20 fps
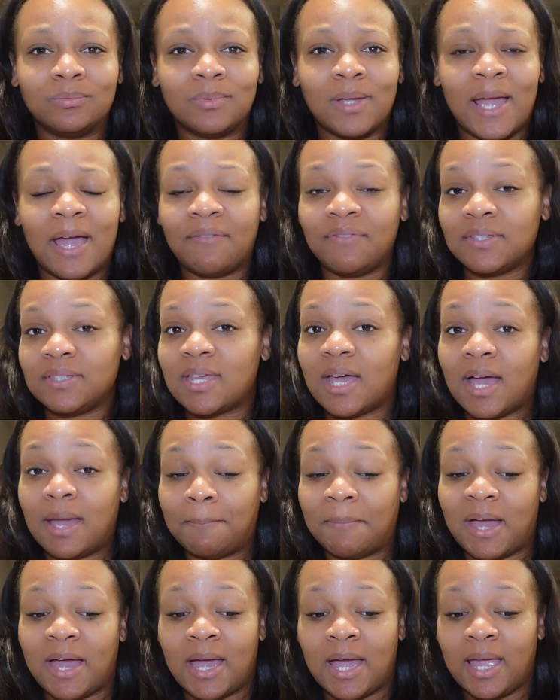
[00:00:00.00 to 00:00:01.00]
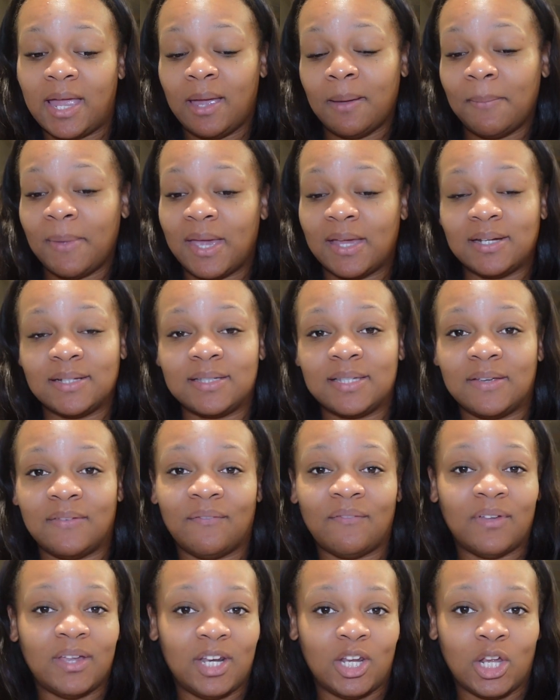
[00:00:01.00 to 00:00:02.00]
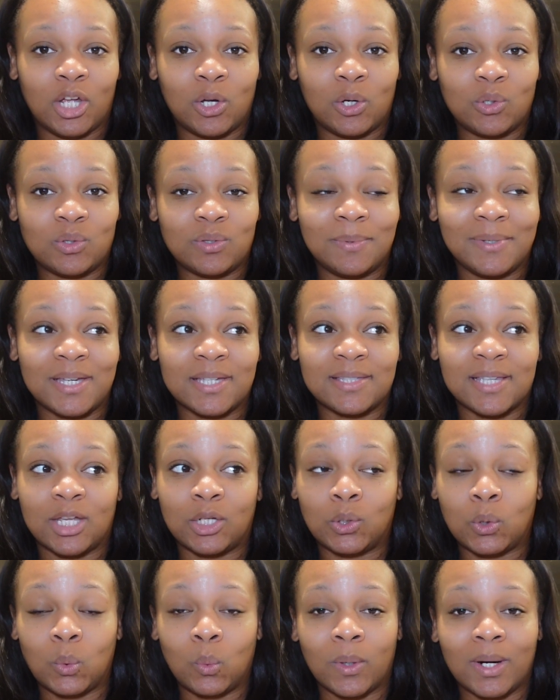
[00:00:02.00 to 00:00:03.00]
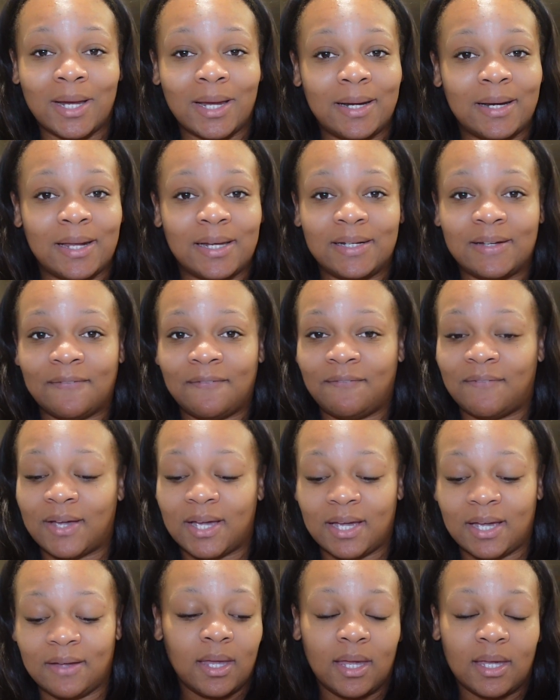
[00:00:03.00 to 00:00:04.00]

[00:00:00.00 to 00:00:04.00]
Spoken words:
Half the time I am editing videos because I do work a 9-to-5,